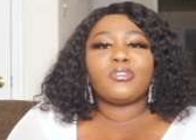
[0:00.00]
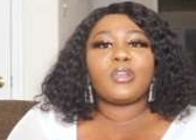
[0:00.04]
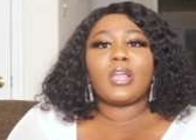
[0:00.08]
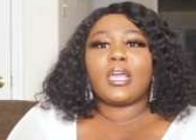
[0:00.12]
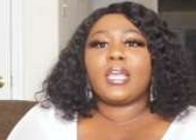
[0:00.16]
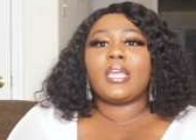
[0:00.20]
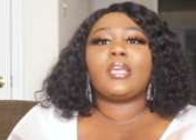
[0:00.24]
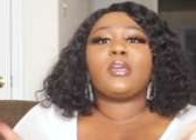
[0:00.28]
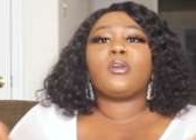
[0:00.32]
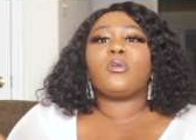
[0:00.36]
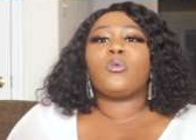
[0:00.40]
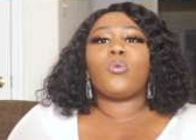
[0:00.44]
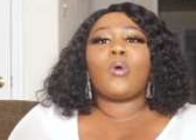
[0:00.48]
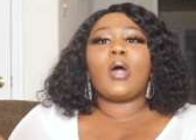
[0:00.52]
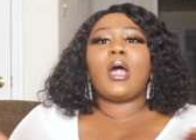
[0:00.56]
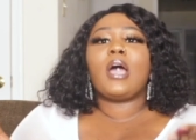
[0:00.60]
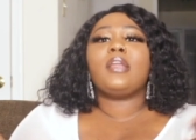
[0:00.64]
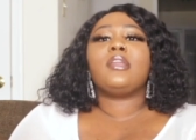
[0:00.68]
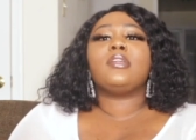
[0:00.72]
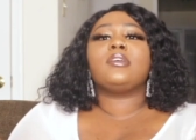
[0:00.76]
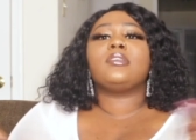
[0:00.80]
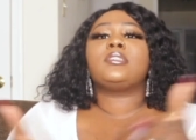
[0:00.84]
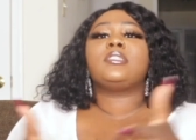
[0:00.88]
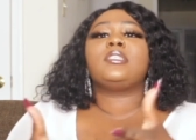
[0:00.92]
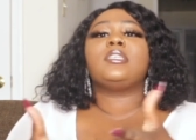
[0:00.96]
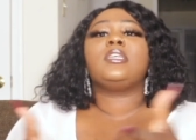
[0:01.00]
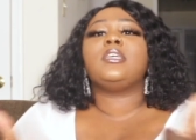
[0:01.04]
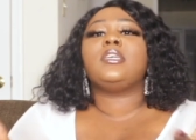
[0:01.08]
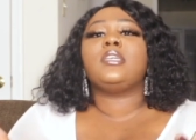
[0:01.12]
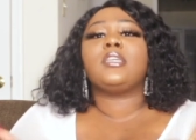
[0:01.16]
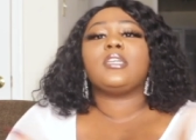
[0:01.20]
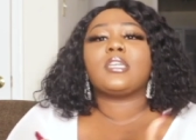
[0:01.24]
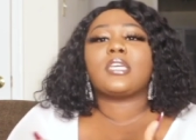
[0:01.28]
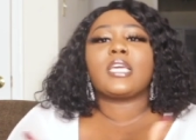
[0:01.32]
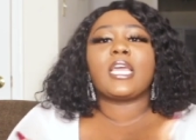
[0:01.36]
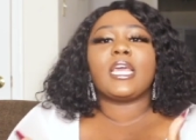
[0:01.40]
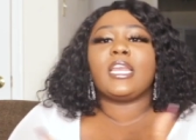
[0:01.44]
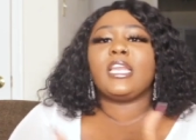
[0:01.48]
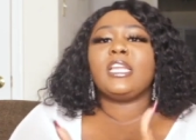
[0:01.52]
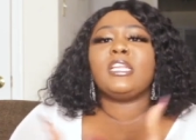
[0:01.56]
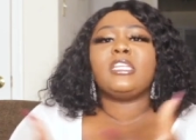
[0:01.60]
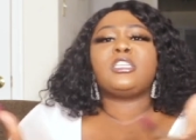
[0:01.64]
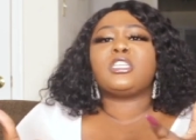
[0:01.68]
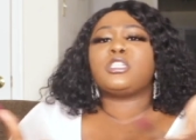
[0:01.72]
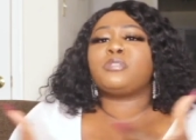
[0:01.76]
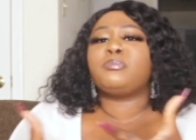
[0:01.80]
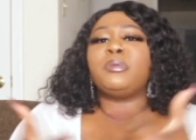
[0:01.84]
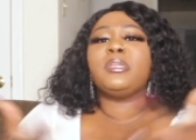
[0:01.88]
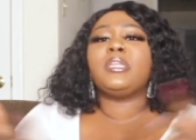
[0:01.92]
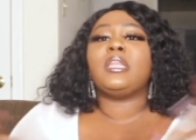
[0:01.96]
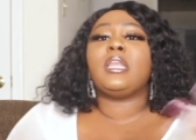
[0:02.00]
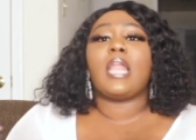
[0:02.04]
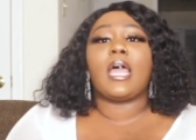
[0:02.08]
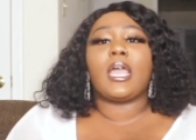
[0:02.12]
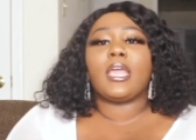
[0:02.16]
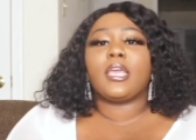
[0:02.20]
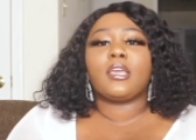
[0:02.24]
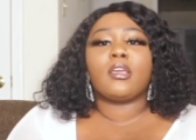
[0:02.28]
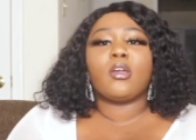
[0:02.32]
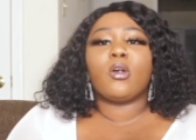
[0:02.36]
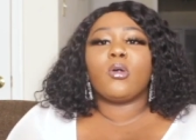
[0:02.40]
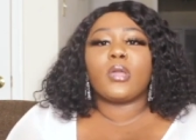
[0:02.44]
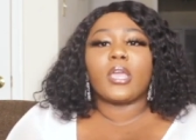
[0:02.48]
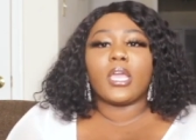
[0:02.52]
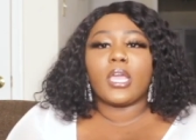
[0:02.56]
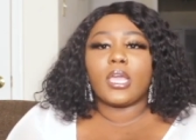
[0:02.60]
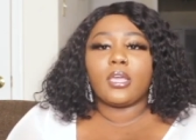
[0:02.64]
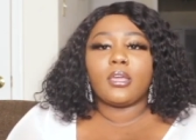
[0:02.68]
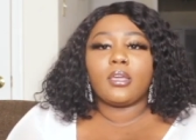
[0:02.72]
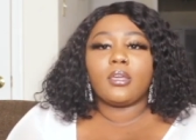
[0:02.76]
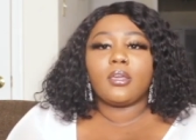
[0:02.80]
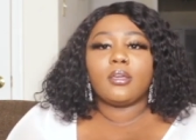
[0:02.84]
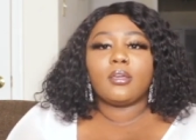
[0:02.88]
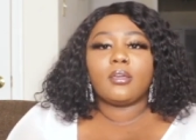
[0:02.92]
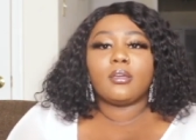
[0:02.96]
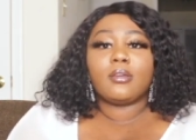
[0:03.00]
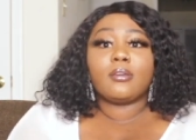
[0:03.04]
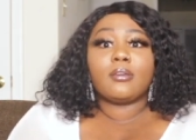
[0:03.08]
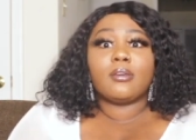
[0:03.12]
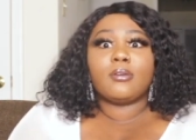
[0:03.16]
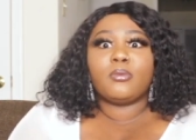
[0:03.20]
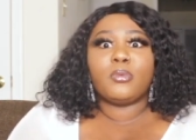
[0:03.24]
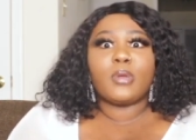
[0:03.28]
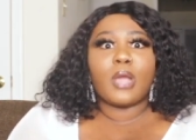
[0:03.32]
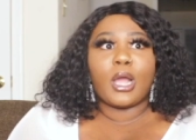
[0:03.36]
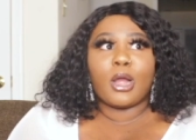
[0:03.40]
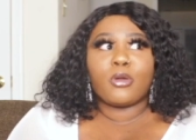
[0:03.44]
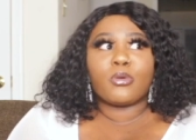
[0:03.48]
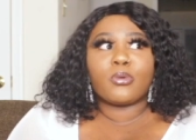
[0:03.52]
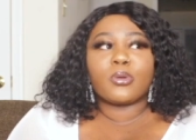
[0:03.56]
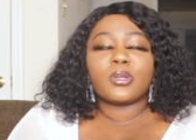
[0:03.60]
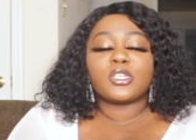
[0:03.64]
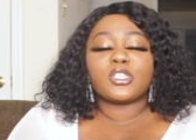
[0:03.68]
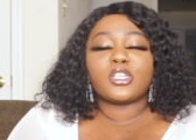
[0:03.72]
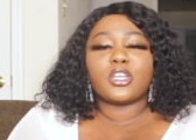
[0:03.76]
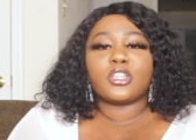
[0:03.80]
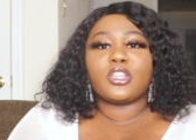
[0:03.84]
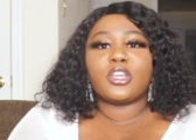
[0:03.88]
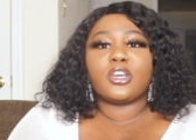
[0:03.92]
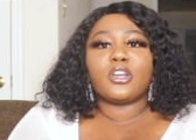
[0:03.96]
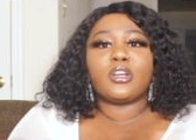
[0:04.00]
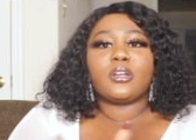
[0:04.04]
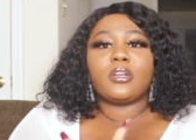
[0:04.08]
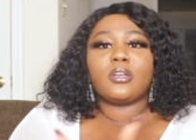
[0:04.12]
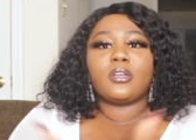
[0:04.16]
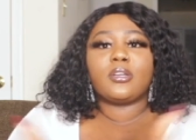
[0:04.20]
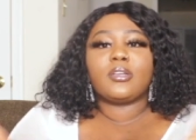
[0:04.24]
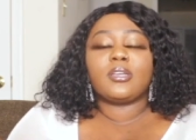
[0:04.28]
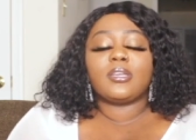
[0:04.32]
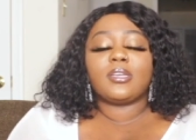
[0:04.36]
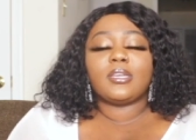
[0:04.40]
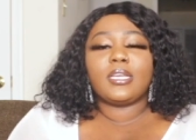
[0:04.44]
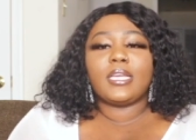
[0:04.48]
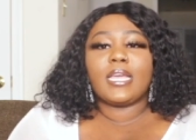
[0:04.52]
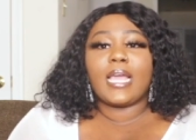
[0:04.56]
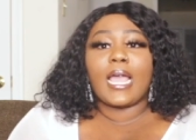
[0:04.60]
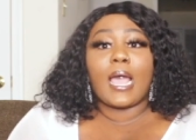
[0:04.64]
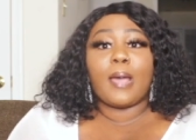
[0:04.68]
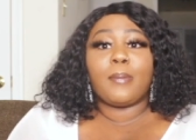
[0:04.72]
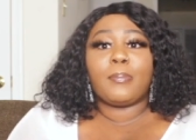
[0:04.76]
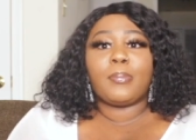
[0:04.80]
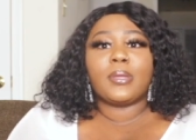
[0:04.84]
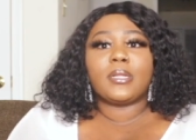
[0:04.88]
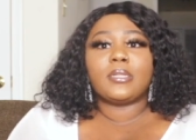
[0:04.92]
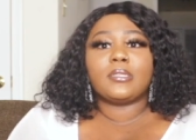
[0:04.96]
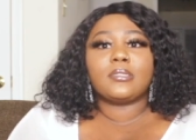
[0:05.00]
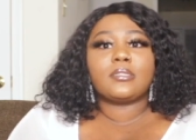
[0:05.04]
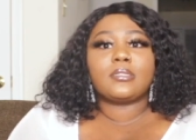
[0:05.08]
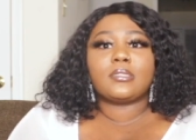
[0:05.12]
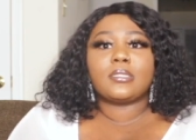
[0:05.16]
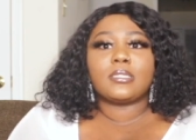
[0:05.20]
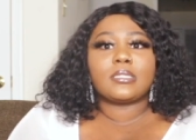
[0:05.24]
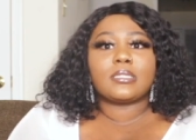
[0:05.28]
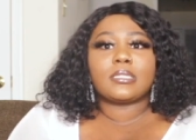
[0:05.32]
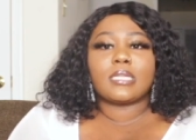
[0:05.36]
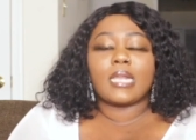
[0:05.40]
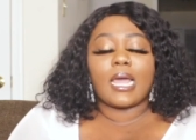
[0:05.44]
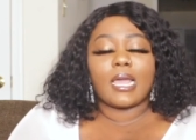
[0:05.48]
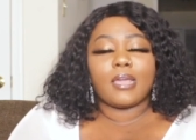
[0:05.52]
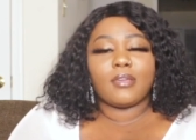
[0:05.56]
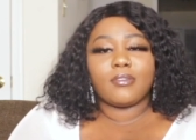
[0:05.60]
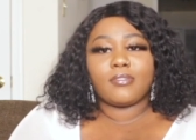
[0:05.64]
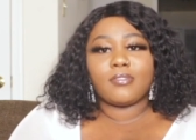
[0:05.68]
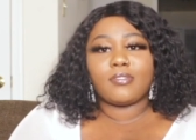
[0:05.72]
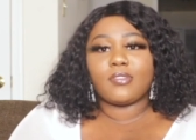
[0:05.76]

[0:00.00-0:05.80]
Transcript: Like, why does it, can it just be like, okay, we agree each other, it happens, it's life.